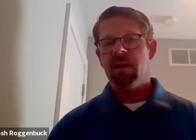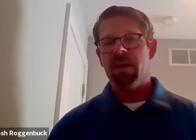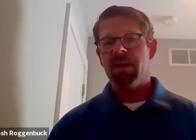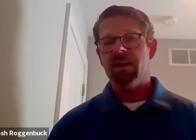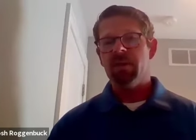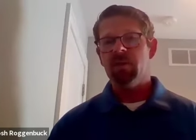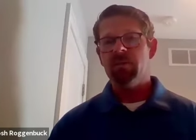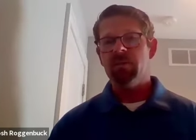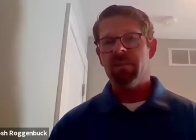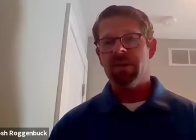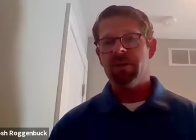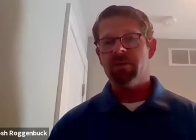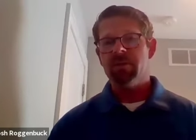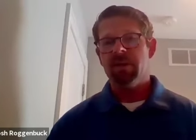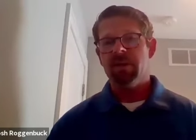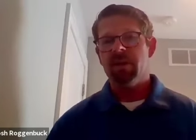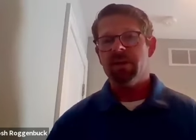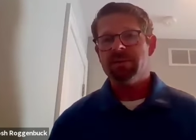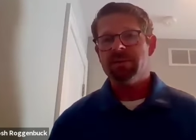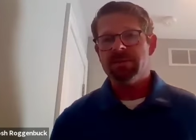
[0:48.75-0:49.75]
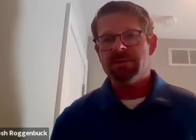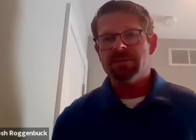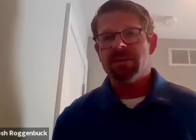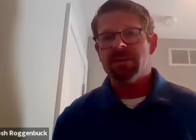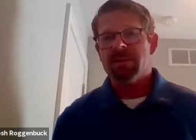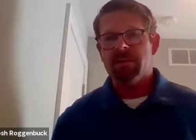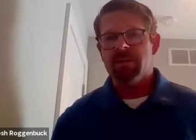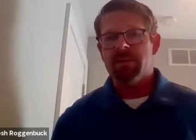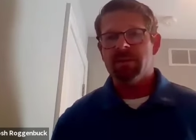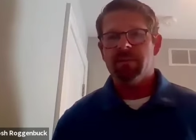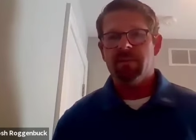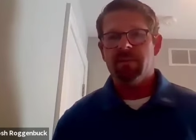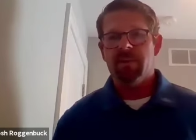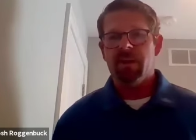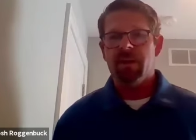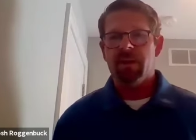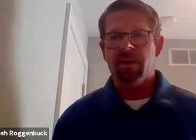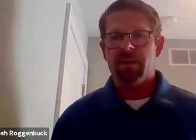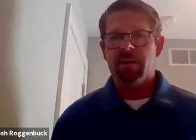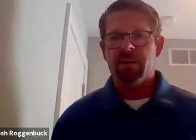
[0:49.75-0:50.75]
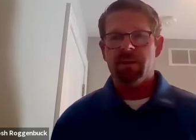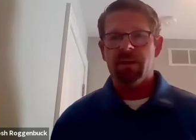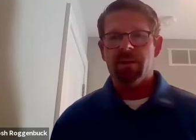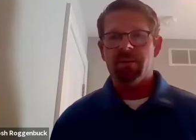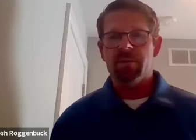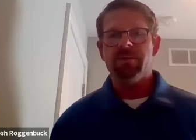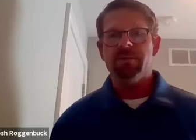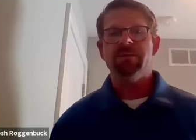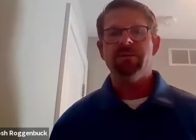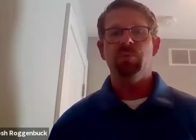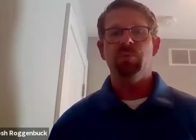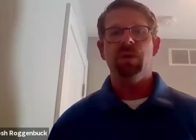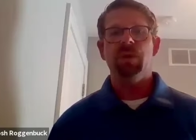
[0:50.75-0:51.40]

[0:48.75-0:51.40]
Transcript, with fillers: I owned my own garden center and I was the